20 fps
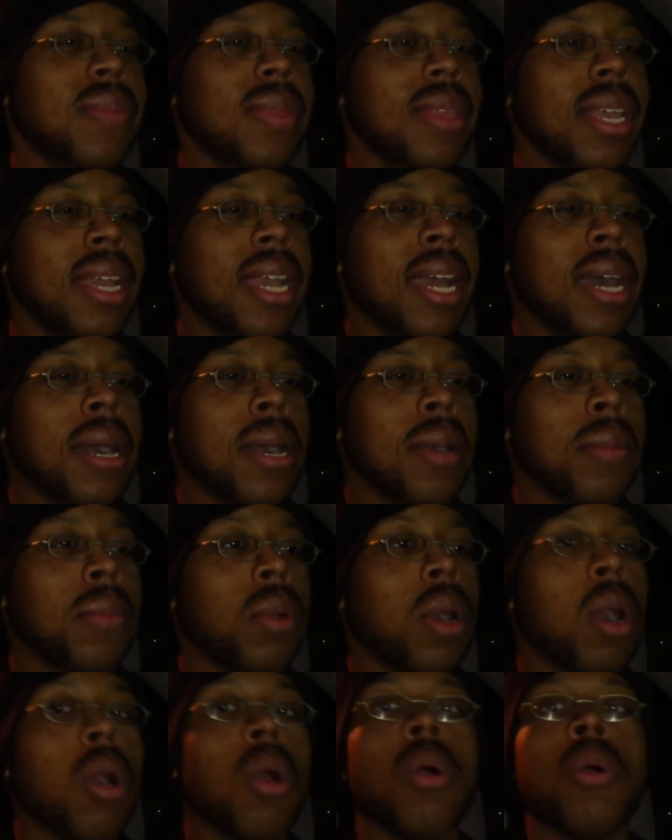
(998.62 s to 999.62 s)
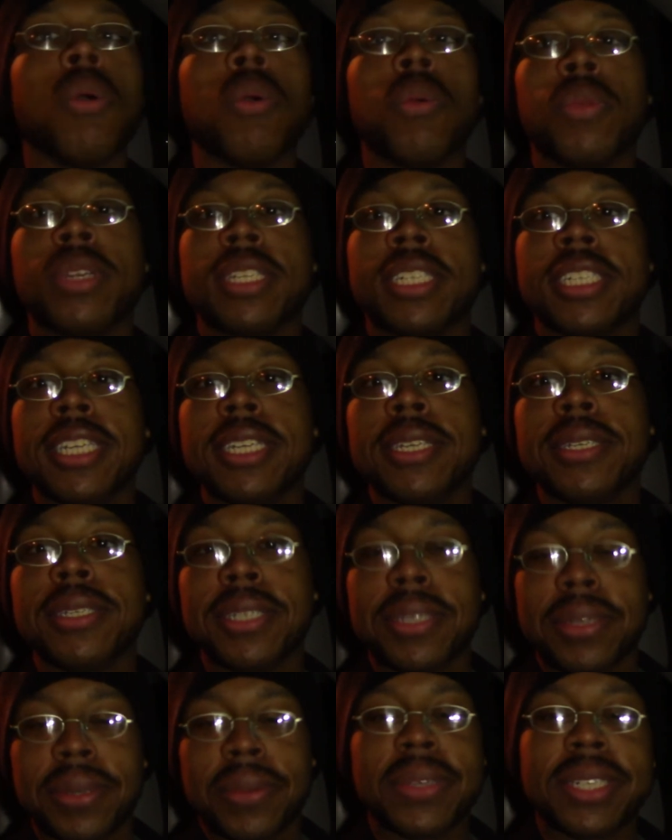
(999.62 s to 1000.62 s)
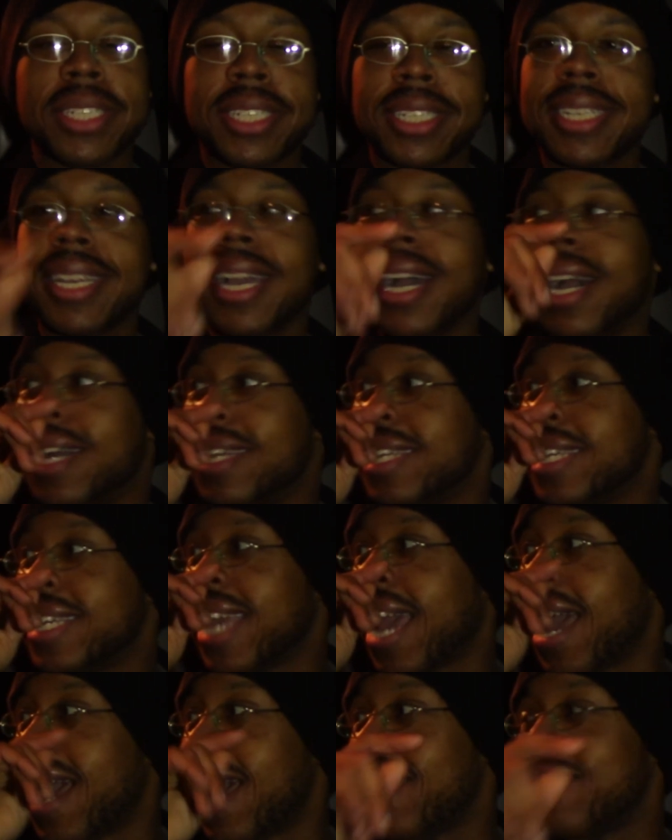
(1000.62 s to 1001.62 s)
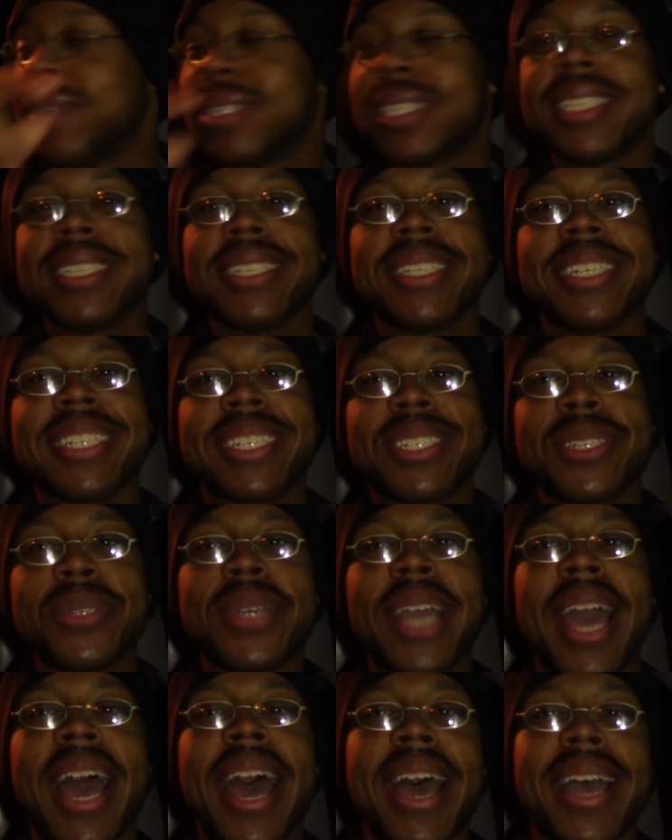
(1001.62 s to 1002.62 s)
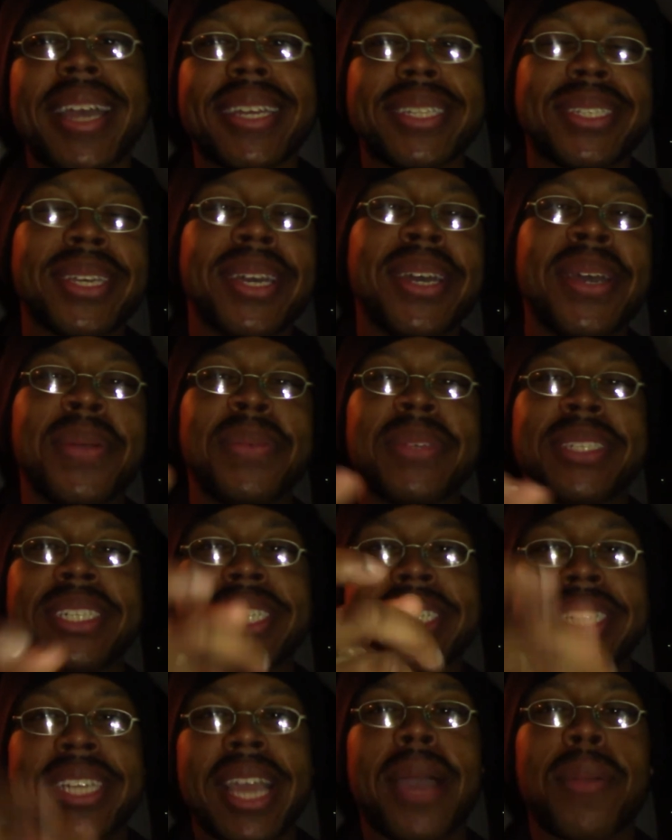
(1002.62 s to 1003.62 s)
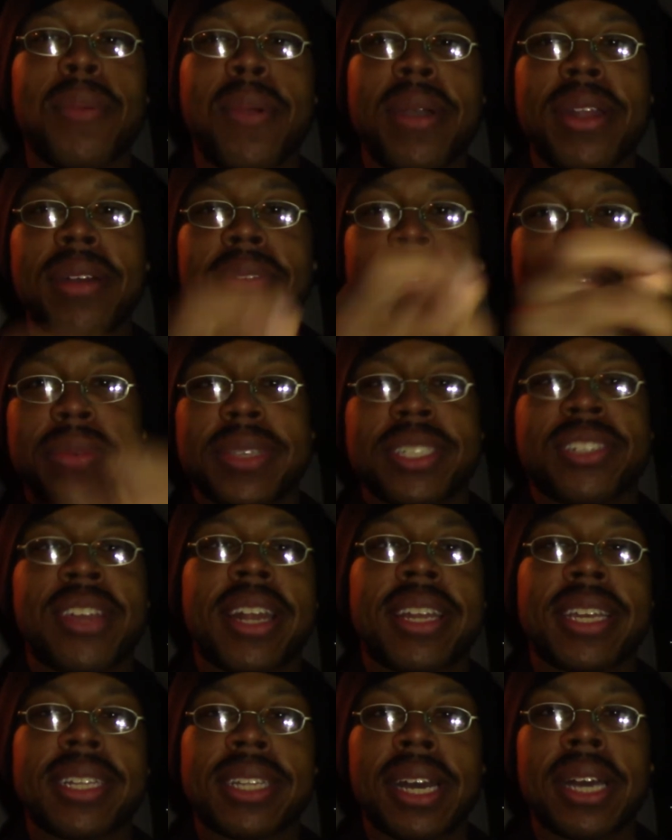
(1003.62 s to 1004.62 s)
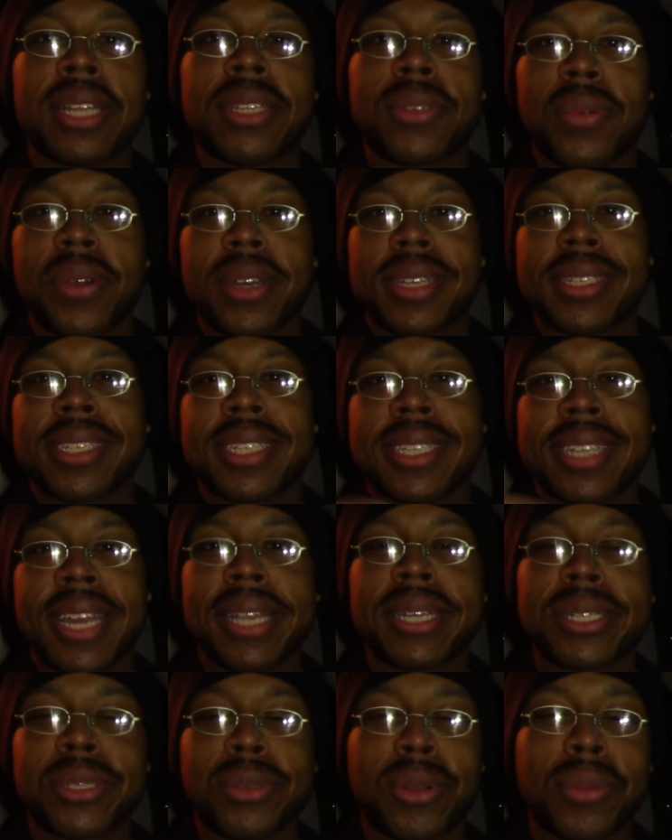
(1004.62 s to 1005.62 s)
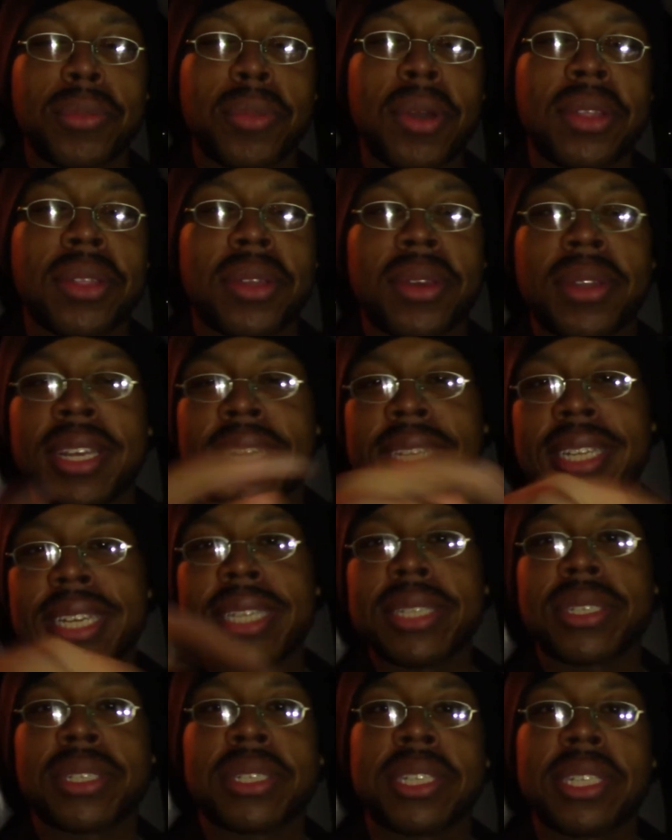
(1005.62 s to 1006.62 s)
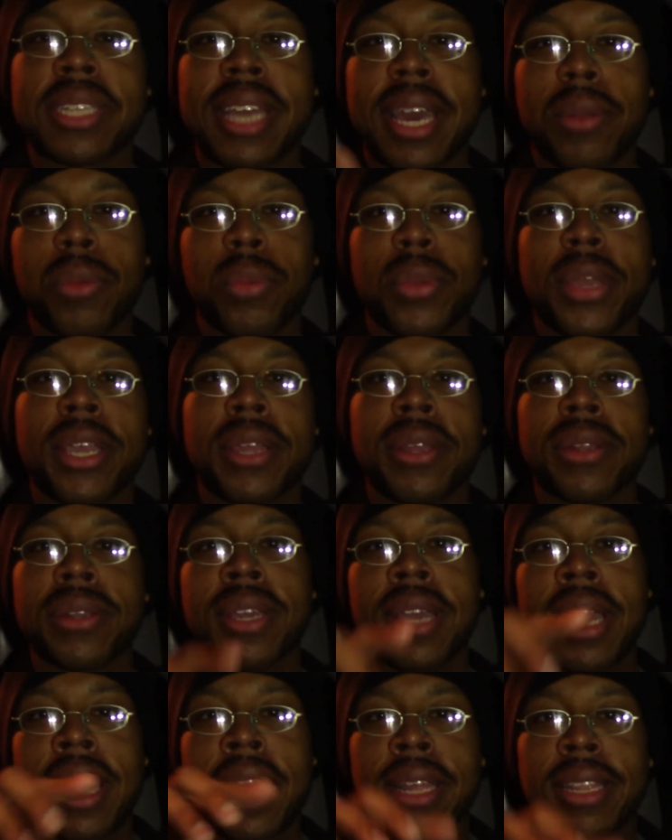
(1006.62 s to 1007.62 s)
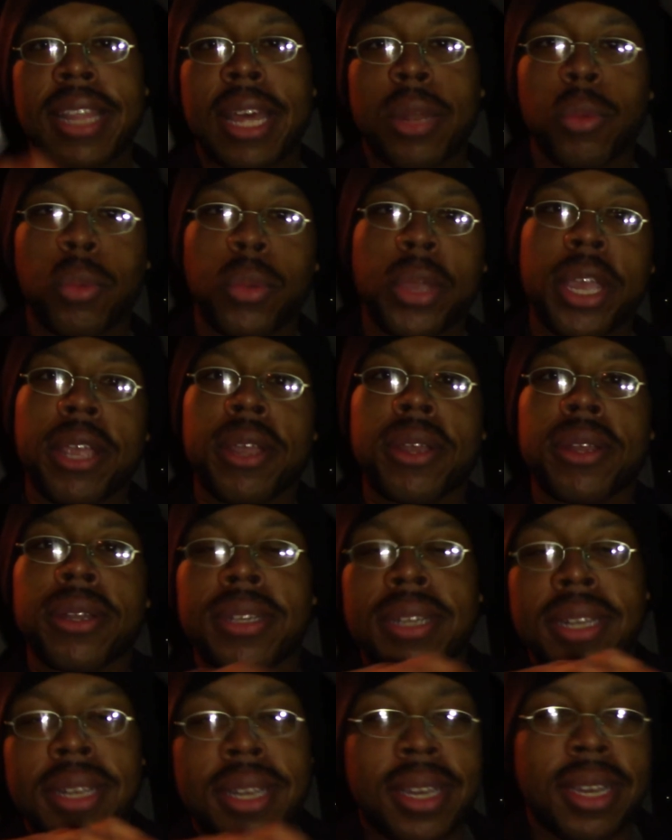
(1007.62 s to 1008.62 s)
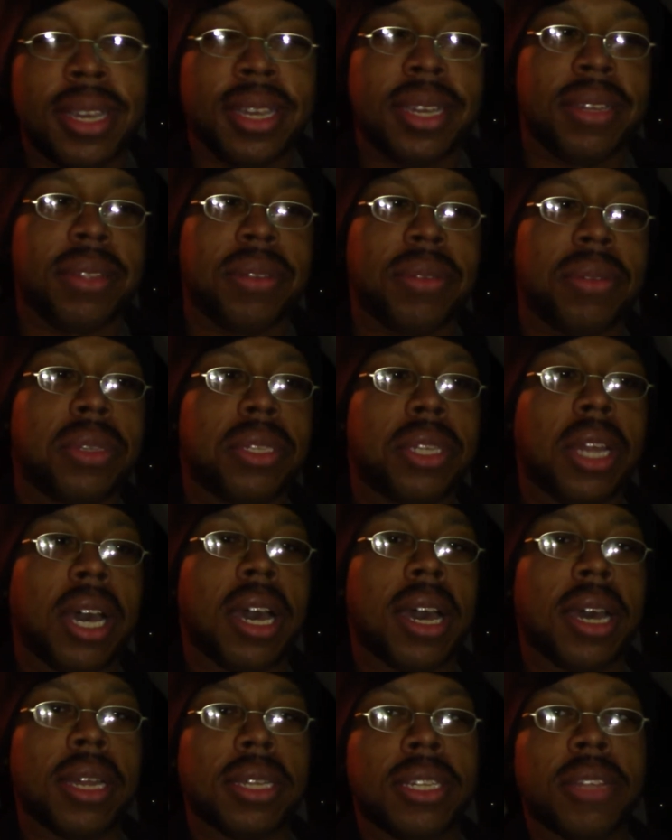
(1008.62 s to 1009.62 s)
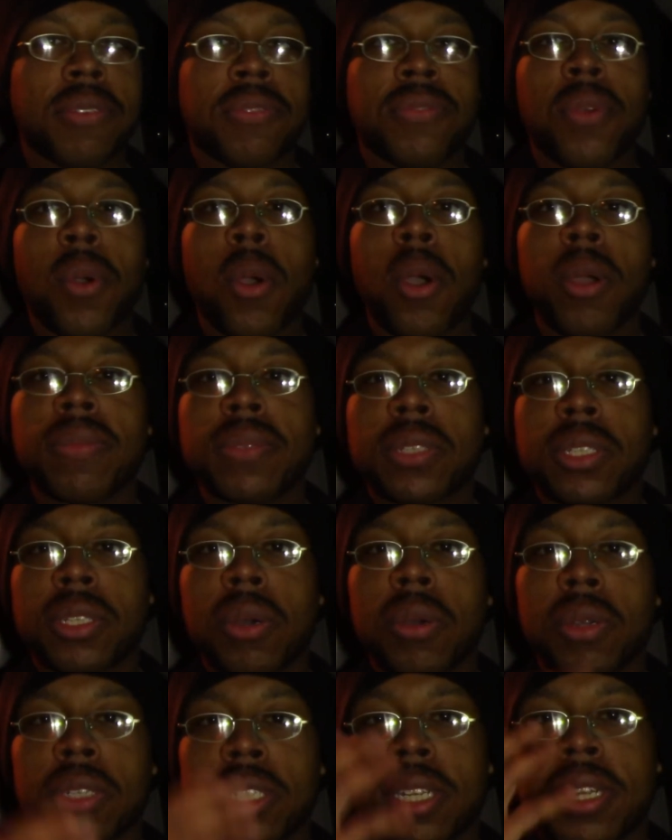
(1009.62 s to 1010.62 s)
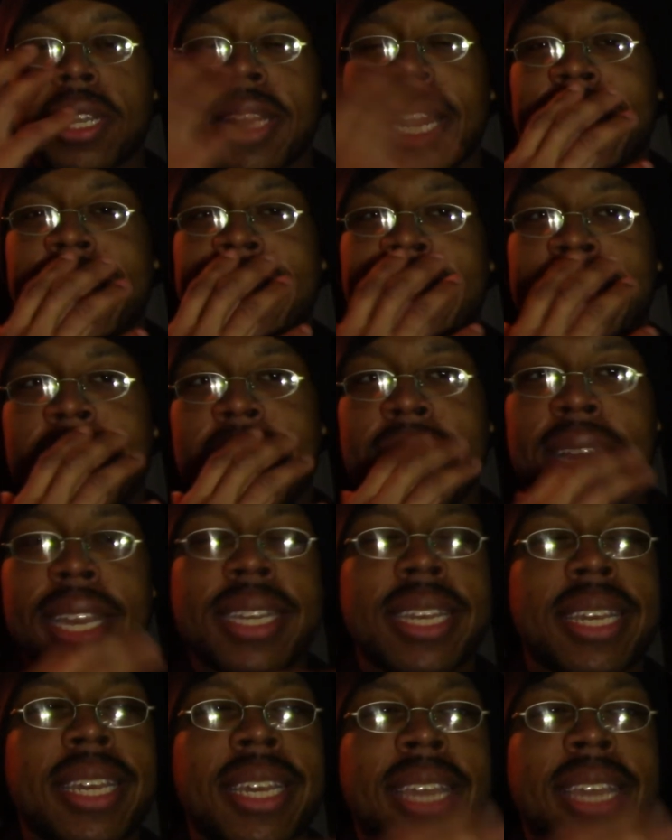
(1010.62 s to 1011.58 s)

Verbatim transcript: Um, oh, when she when she, uh, the guy when she the two guys when she shot one of them and tried to get the other one to take her to her brother, and he leads her to that weird that weird uh, deformed soldier. Like he